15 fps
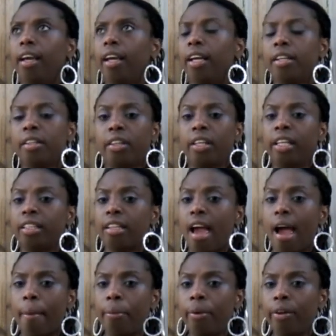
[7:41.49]
and things
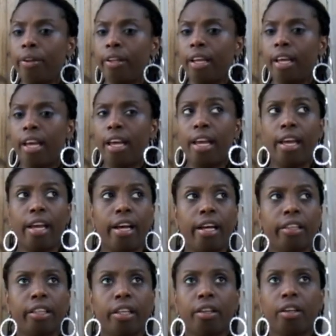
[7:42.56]
happened,
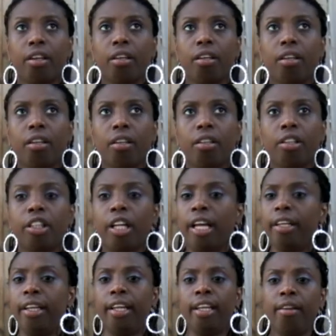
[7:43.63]
and I was like,
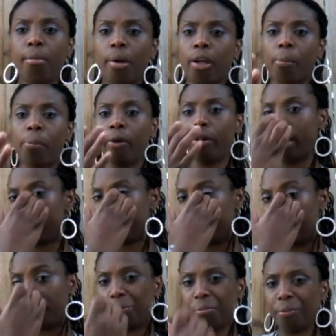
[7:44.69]
and then even my computer, I
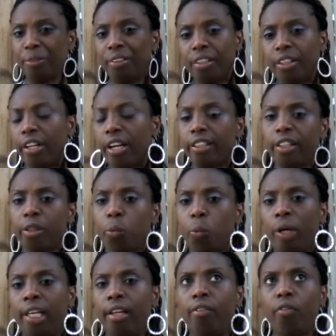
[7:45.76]
was like, should I just
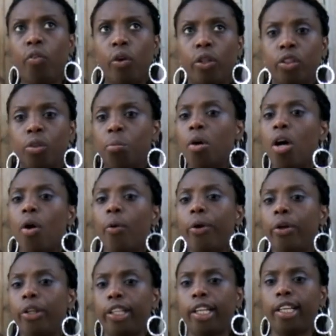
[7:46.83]
wait for
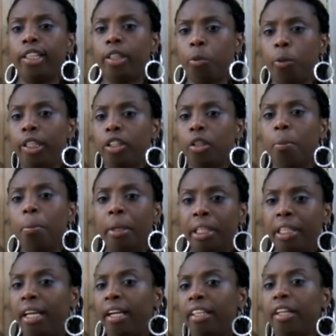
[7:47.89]
tomorrow, or should I just wait till
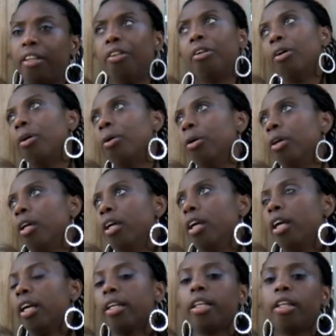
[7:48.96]
Monday? I was like, no,
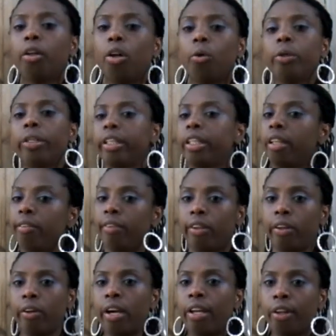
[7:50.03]
because I don't want to see the
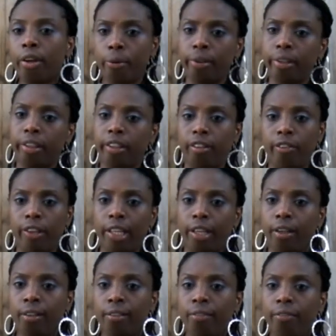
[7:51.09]
video. I don't want to see the
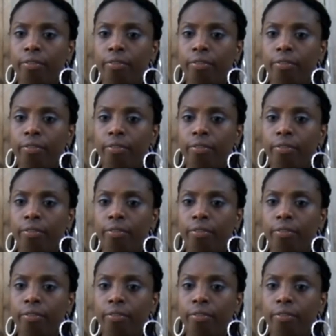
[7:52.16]
video.